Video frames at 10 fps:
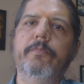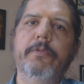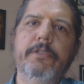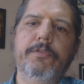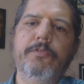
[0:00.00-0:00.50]

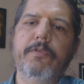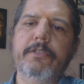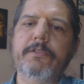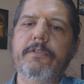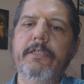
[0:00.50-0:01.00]
this is where
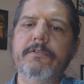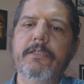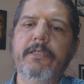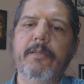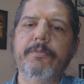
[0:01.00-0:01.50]
the strange
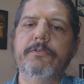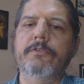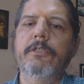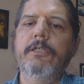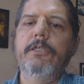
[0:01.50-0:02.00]
thing
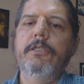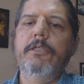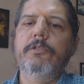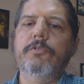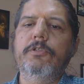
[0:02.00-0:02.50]
happens.
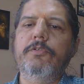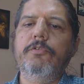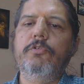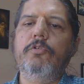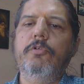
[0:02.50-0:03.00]
So this is
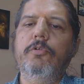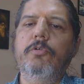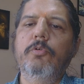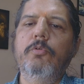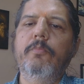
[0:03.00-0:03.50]

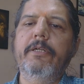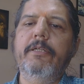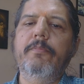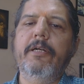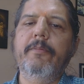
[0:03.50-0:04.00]
2
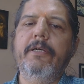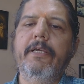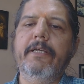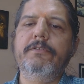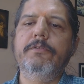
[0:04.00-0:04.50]
multiplied by
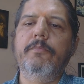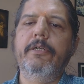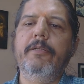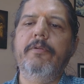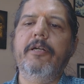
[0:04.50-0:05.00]
x
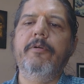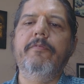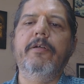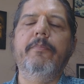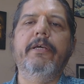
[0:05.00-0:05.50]
multiplied by
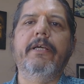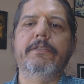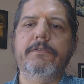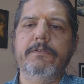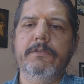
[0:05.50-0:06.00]
1 by
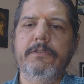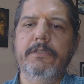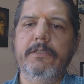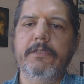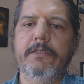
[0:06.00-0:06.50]
x.
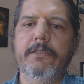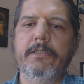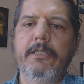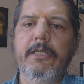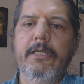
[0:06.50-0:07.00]

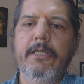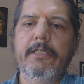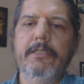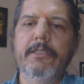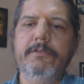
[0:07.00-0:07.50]

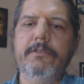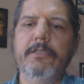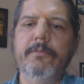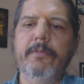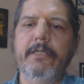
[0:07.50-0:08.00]
This
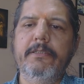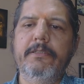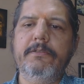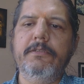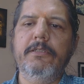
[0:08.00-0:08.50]
term and
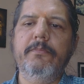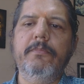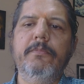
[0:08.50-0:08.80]
this term